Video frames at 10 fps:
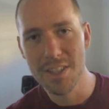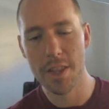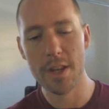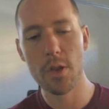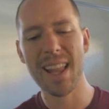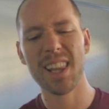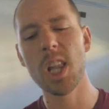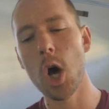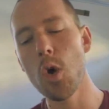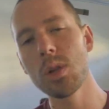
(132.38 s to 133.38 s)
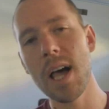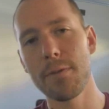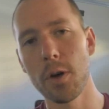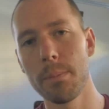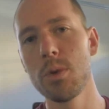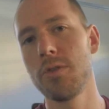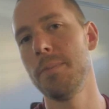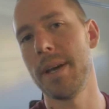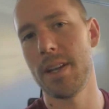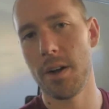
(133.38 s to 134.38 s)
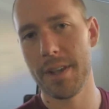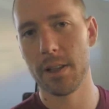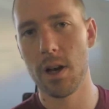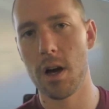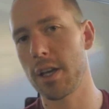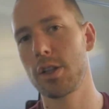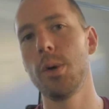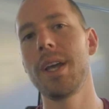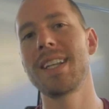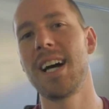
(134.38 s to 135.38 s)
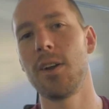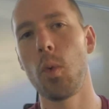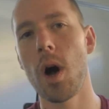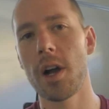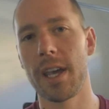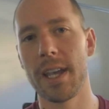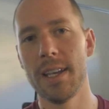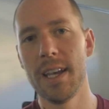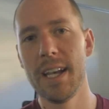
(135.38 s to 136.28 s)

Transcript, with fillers: So they do that low-level movement all day long, including a ton of walking,